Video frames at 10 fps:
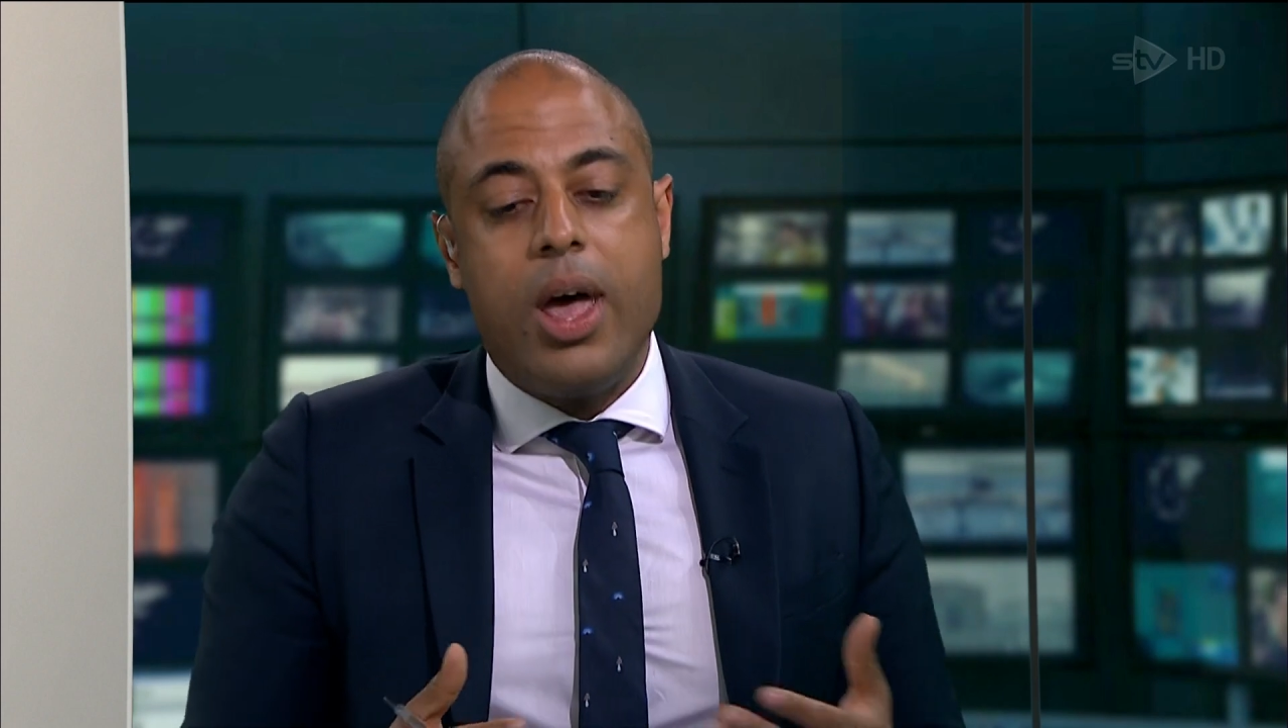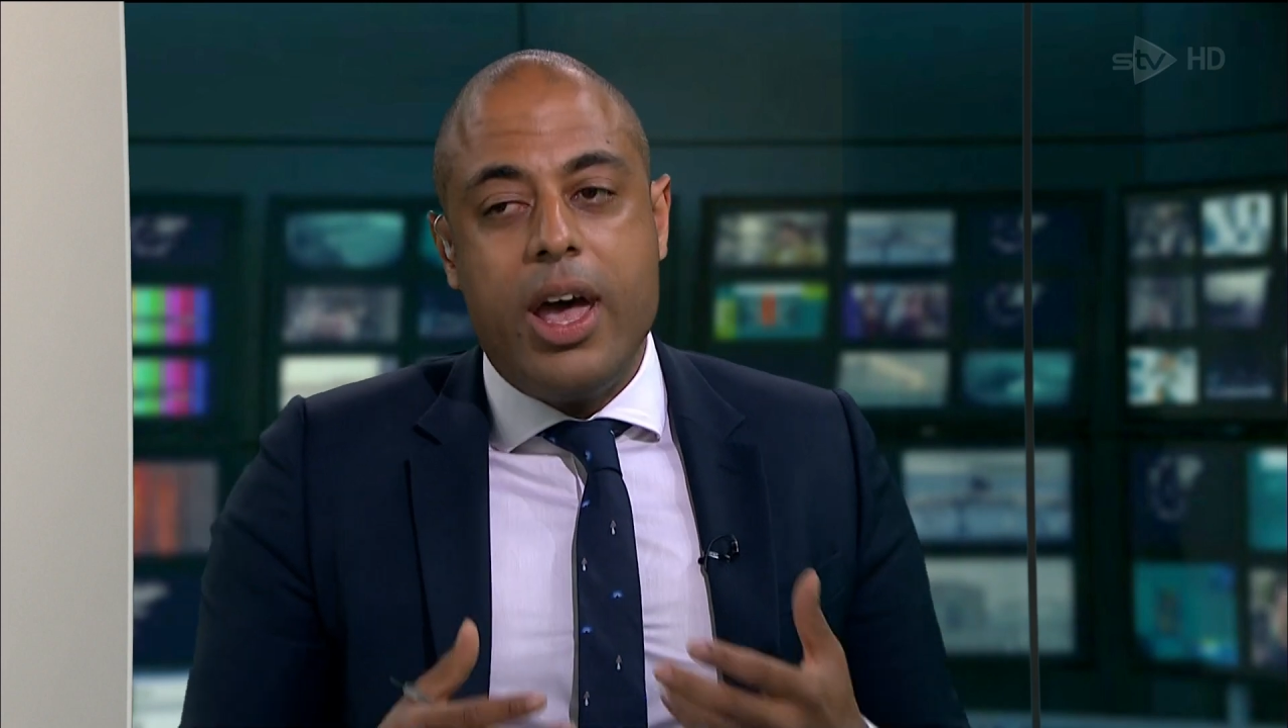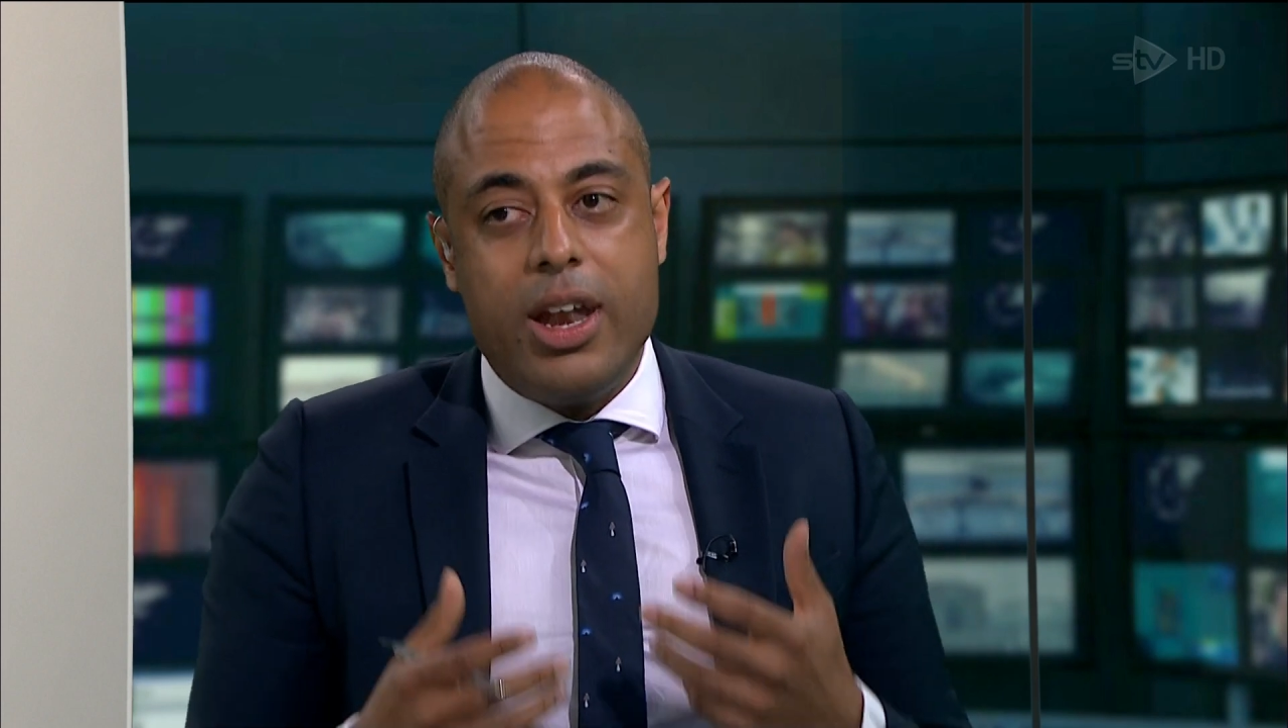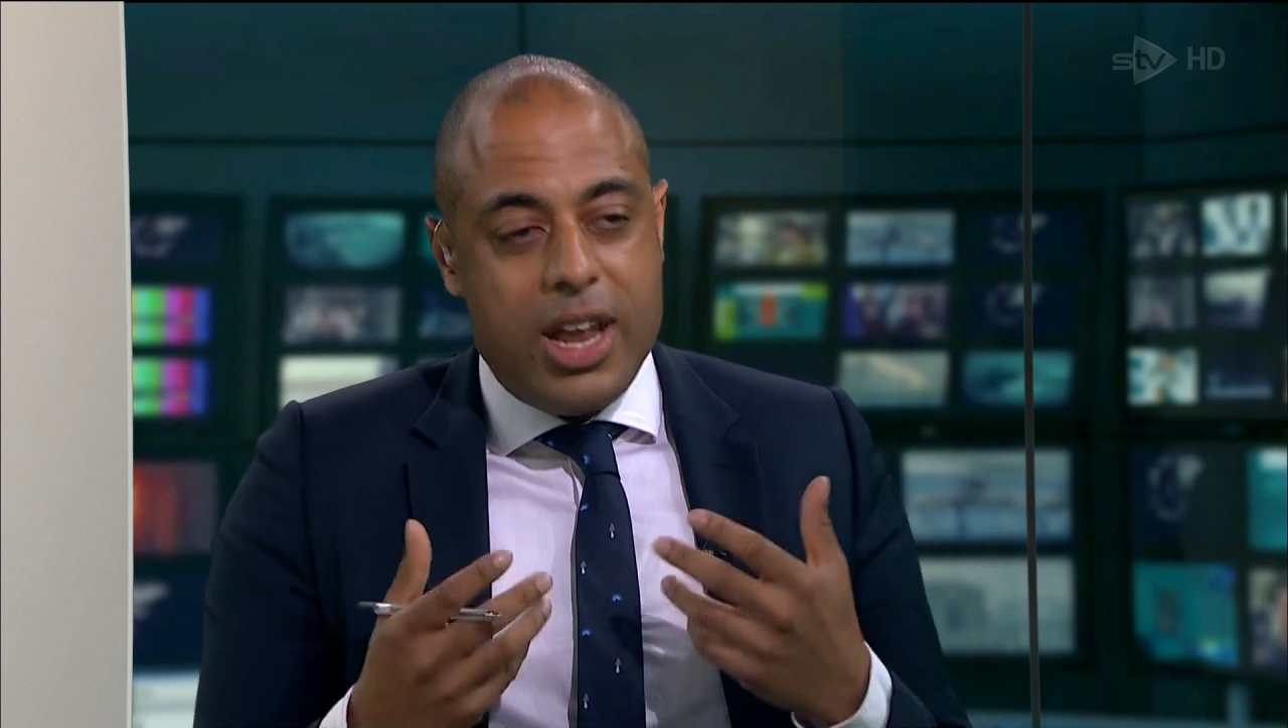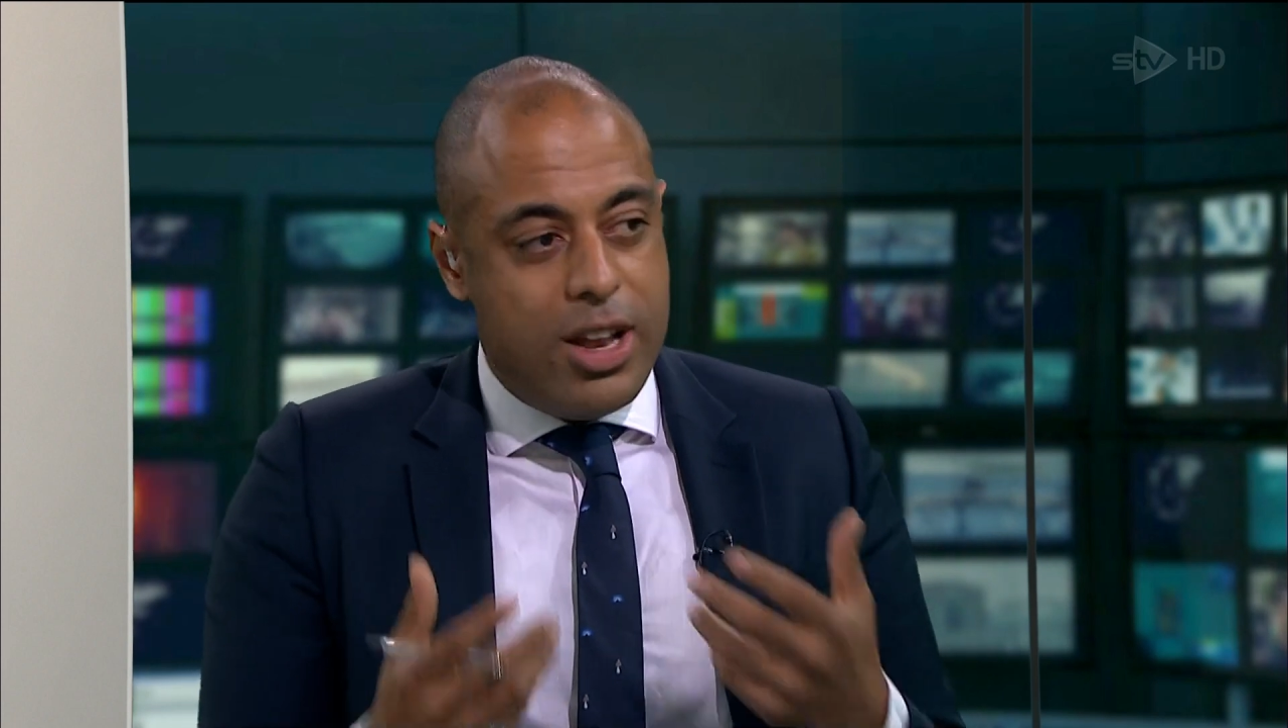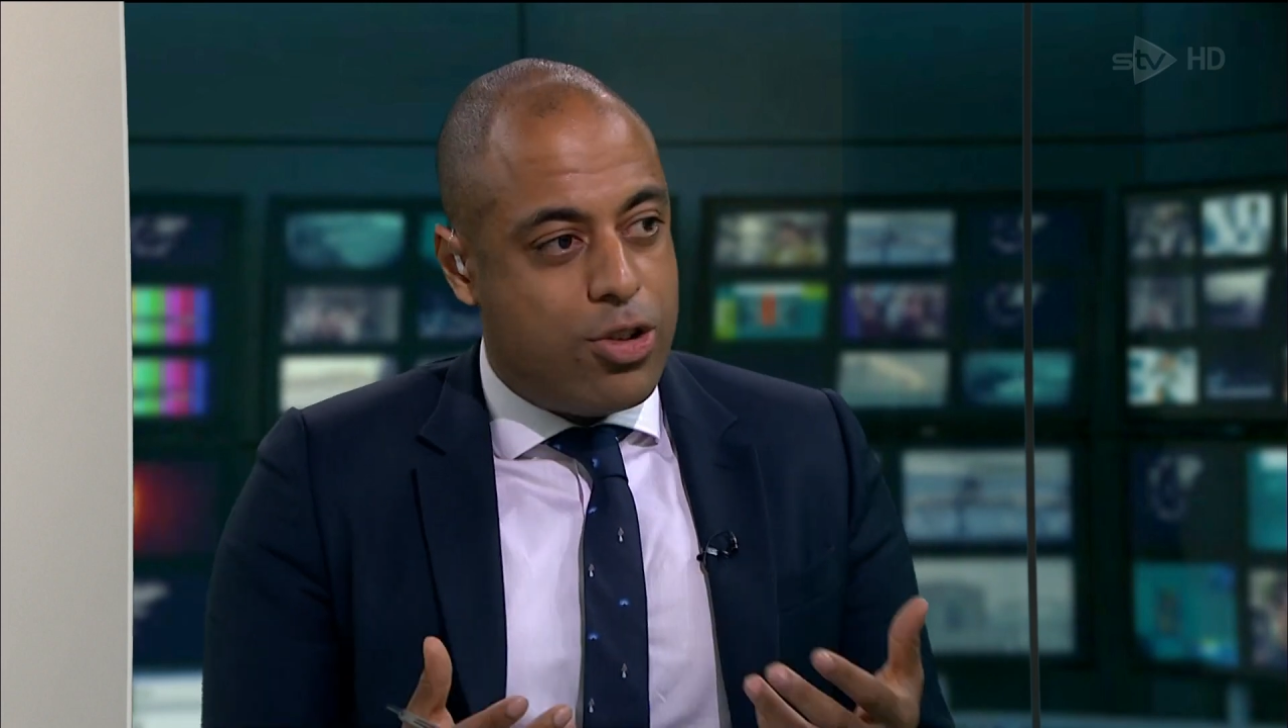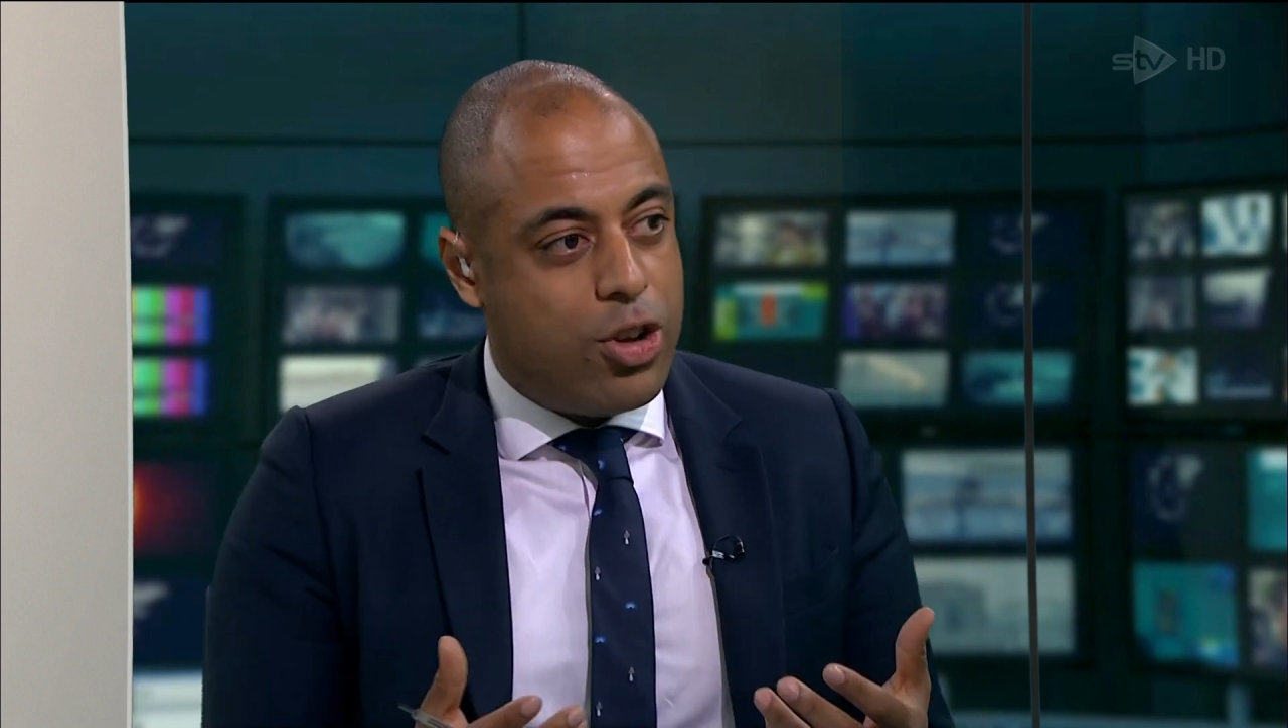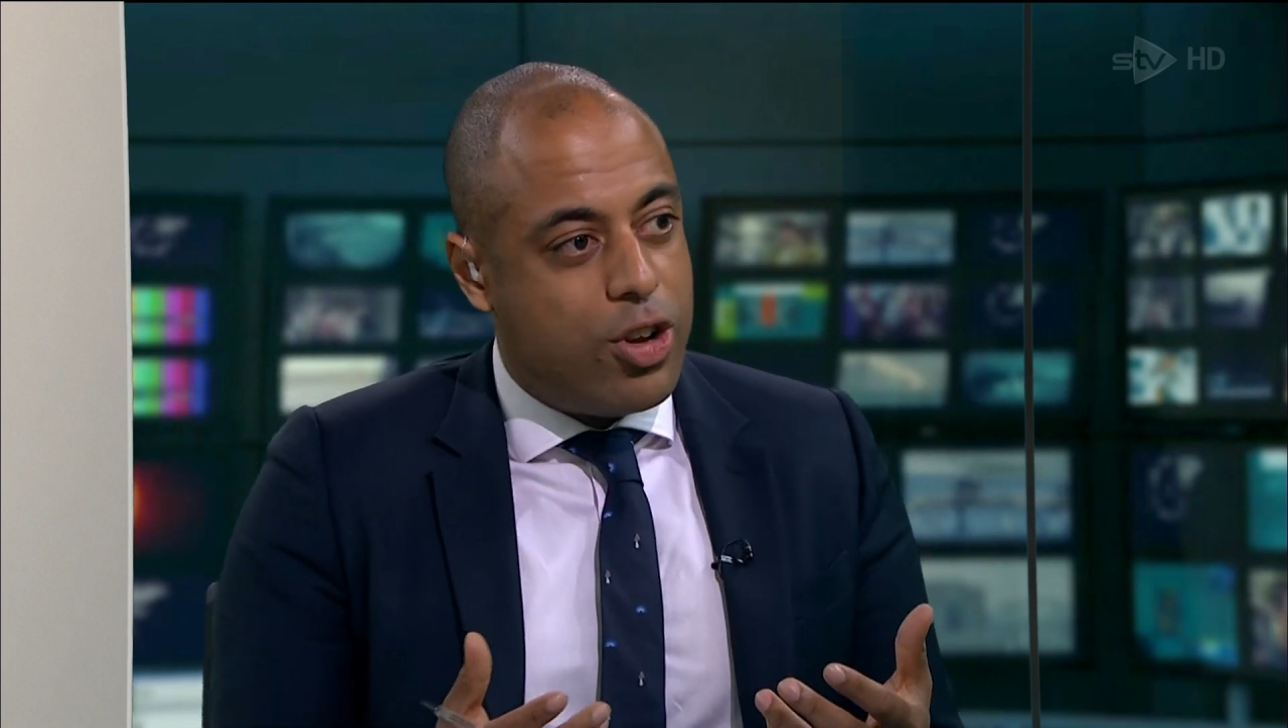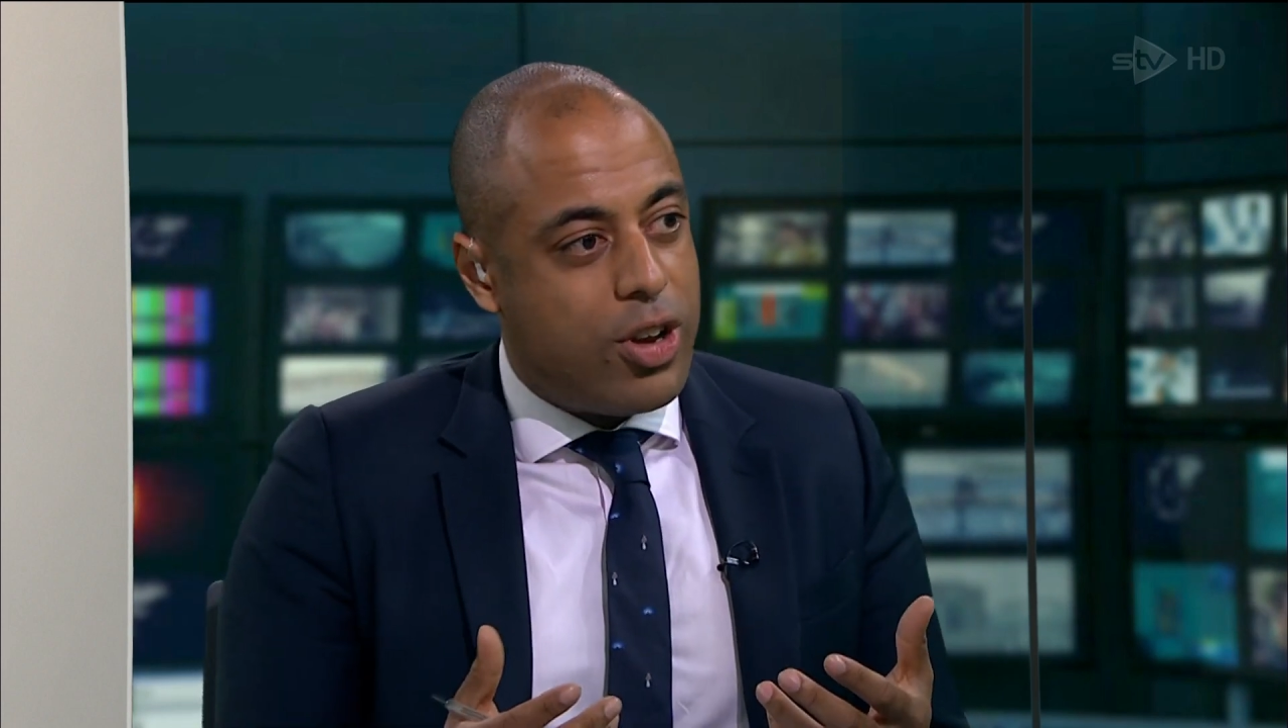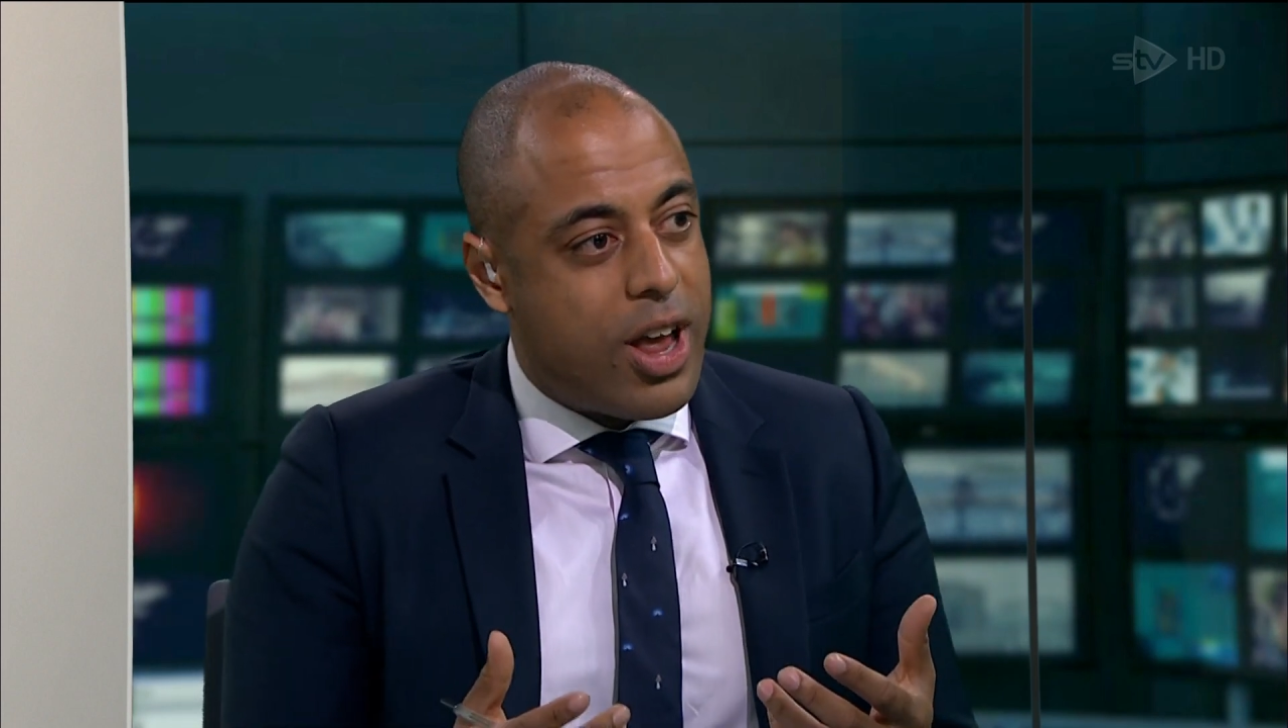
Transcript: an incident